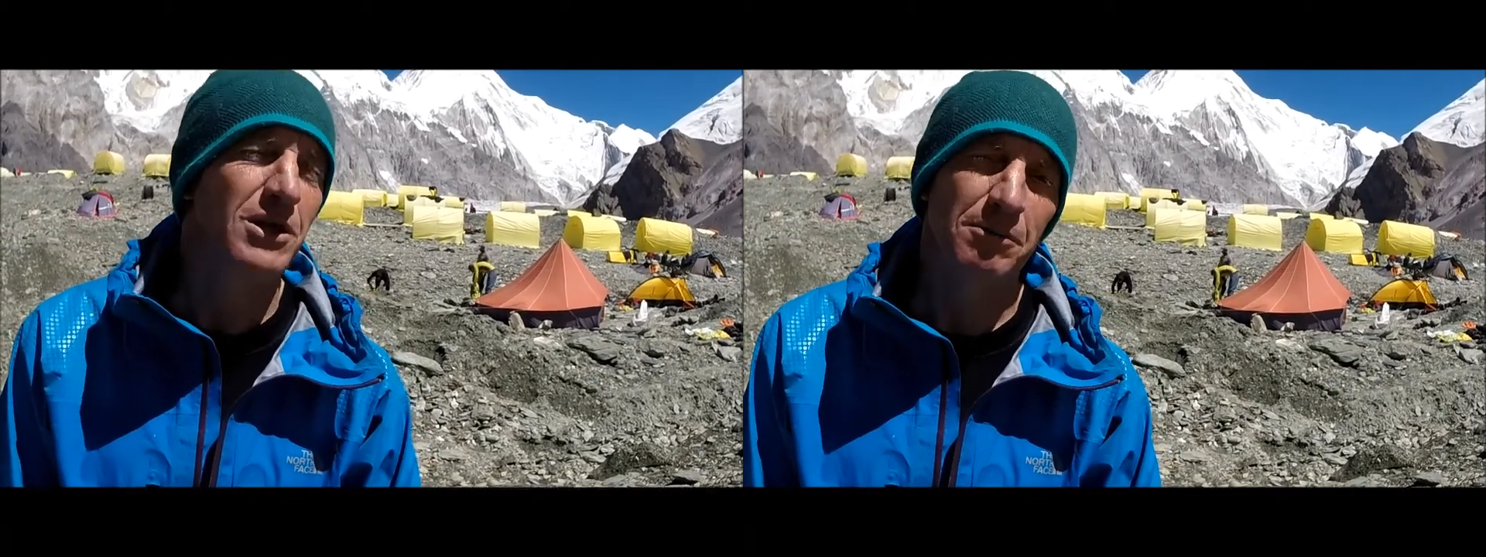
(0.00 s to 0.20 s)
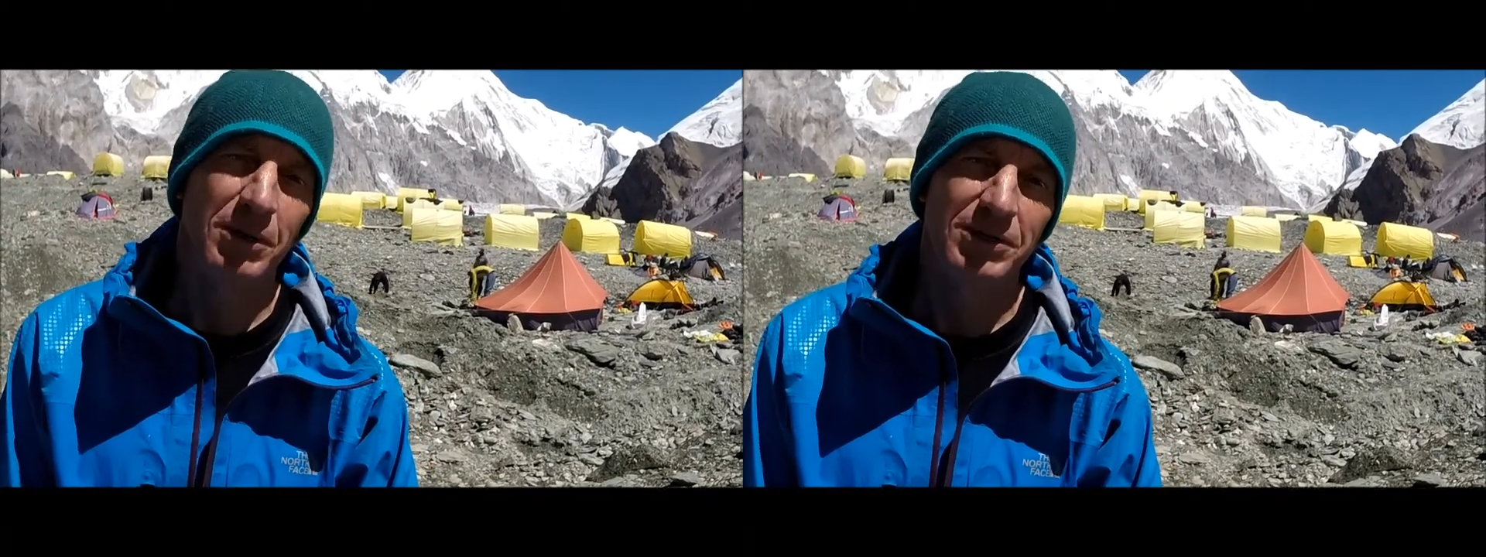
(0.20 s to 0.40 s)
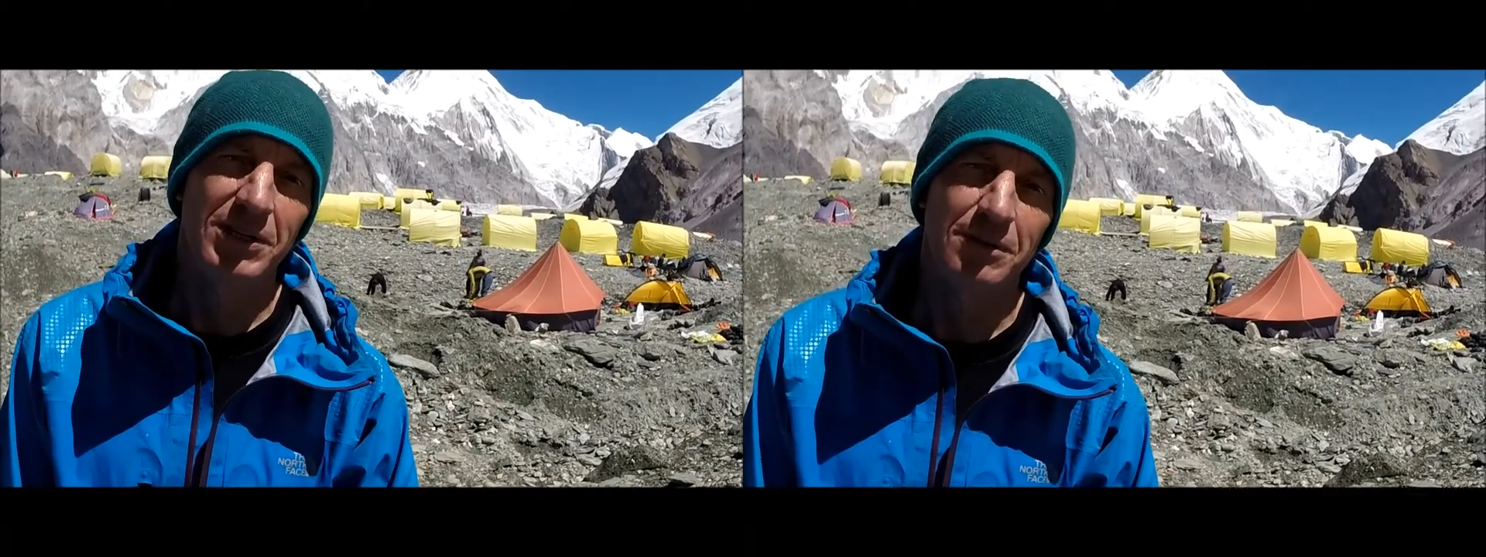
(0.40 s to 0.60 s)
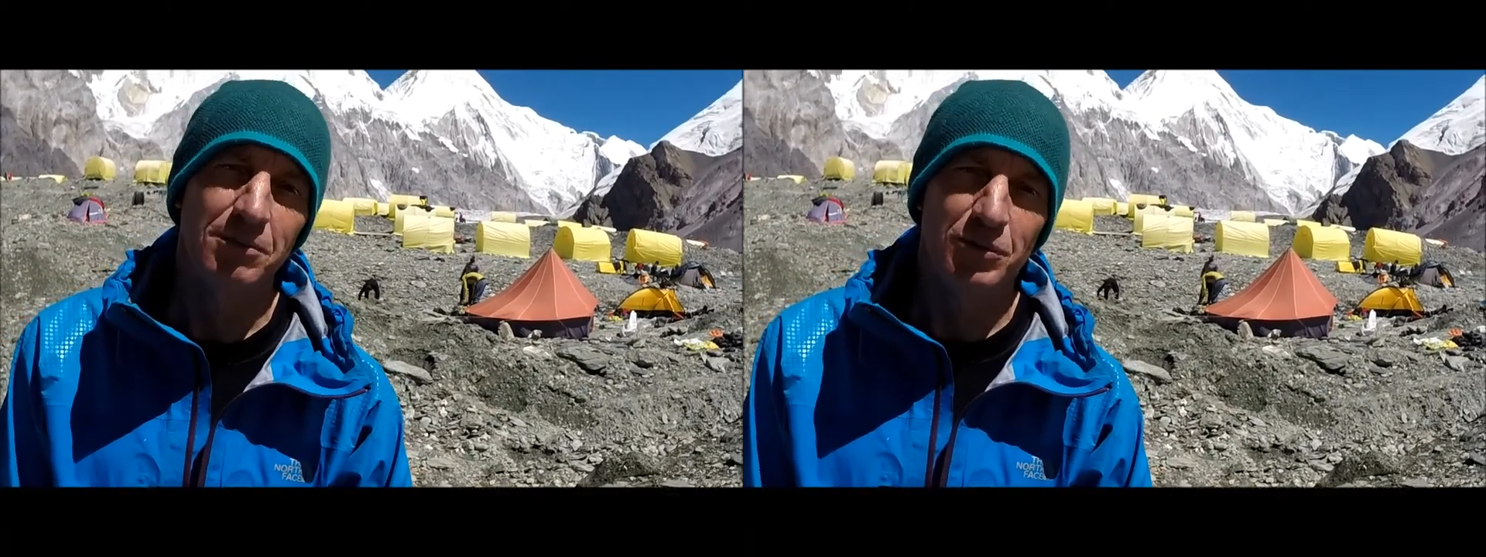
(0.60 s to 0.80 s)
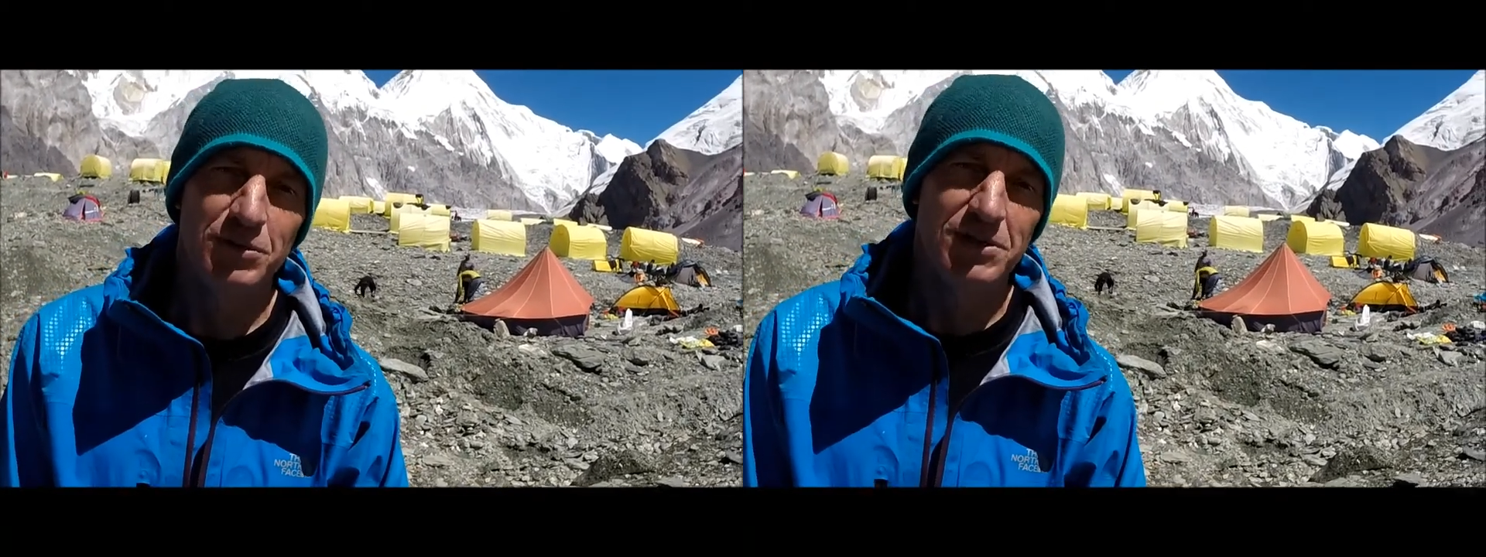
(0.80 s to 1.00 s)
climb Khan Tengri
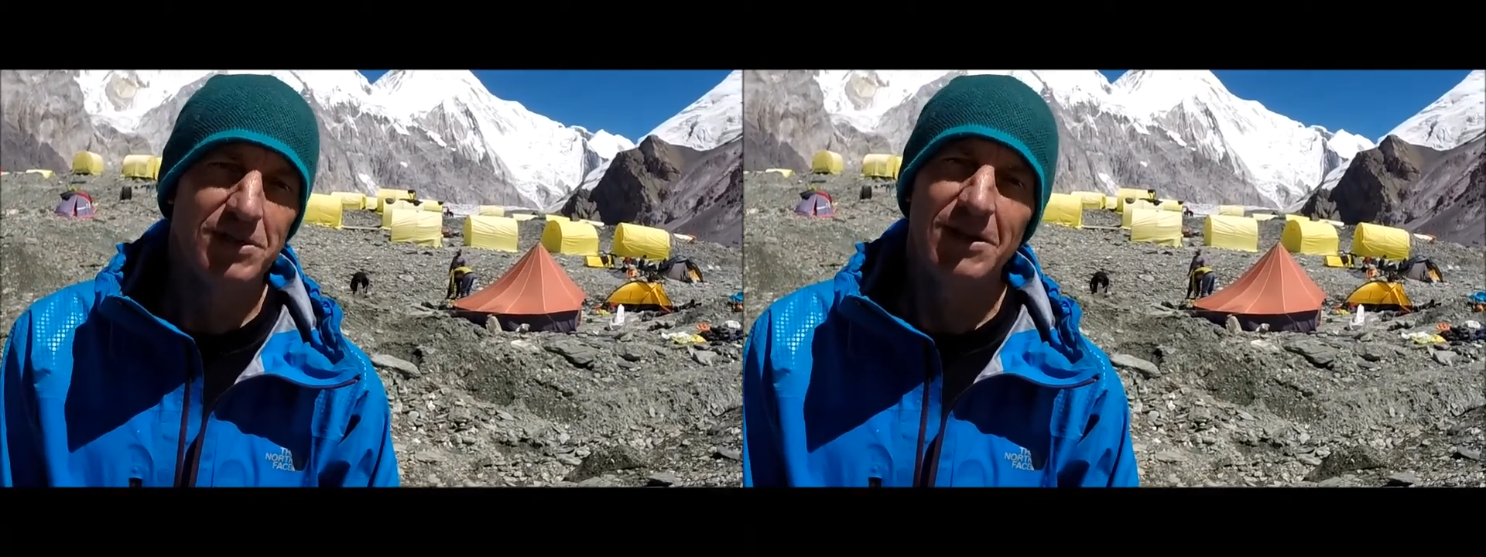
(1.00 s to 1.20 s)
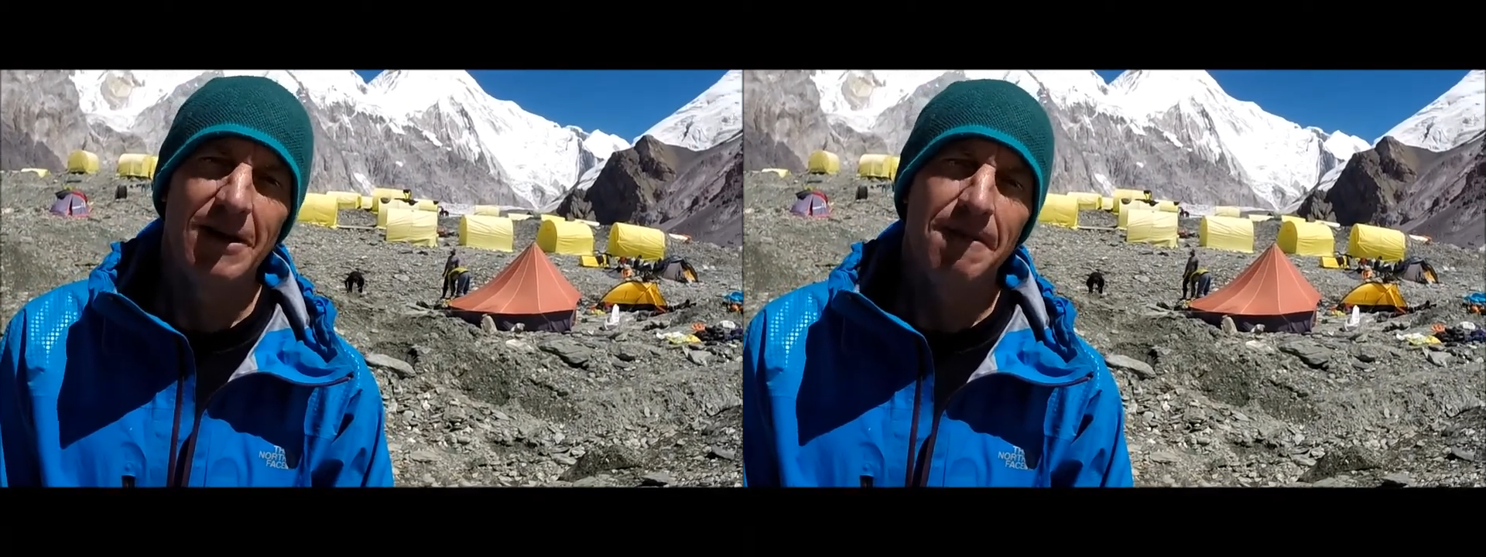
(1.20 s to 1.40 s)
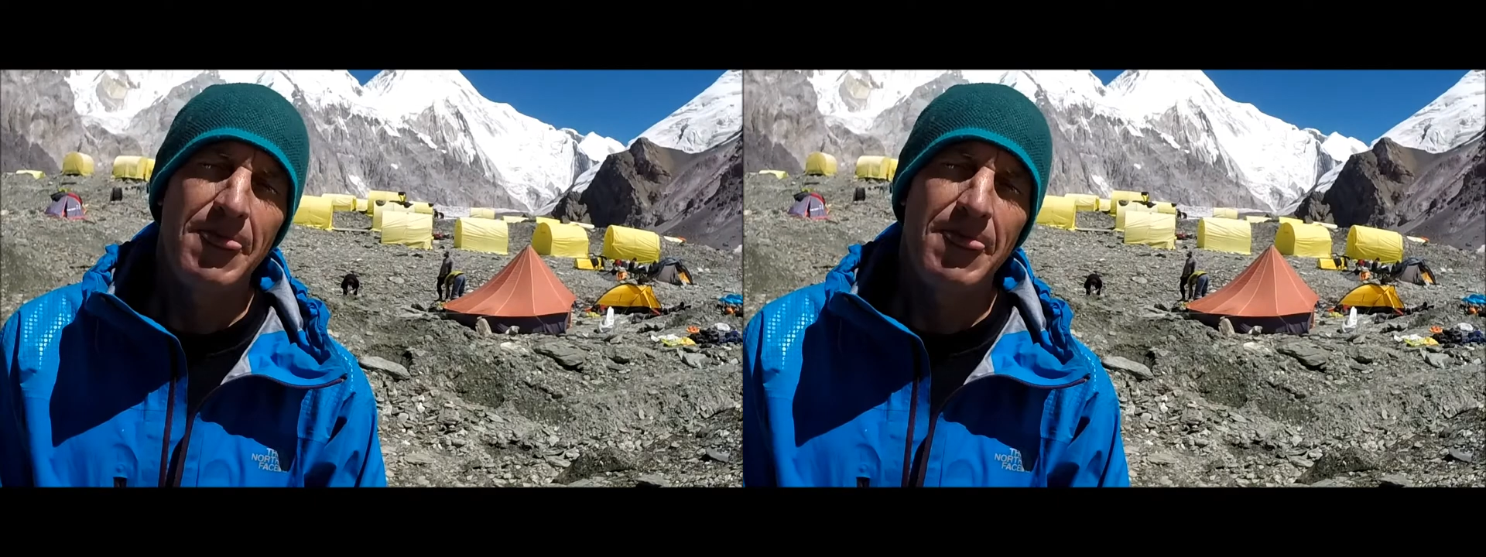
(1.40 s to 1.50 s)
because it's